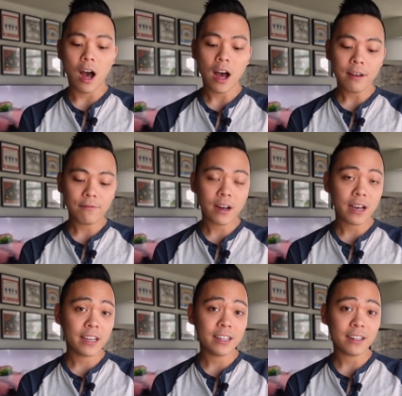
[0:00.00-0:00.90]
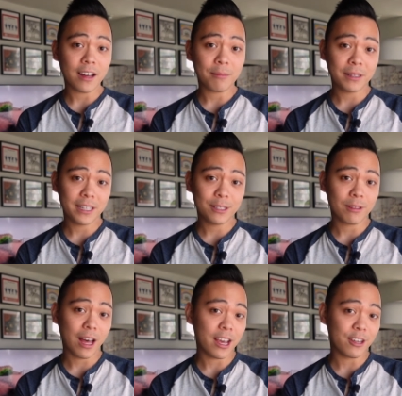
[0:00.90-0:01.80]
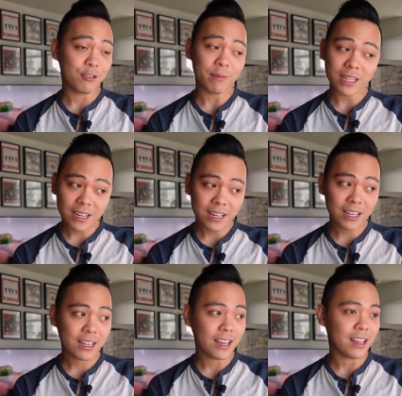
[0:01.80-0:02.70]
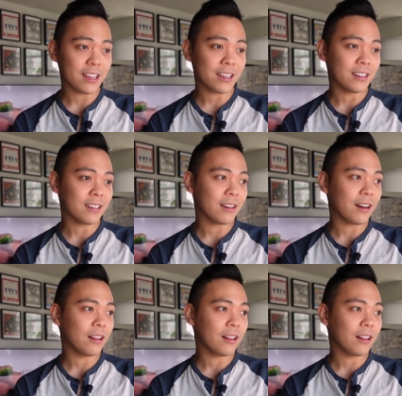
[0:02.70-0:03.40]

I find a place with high humidity and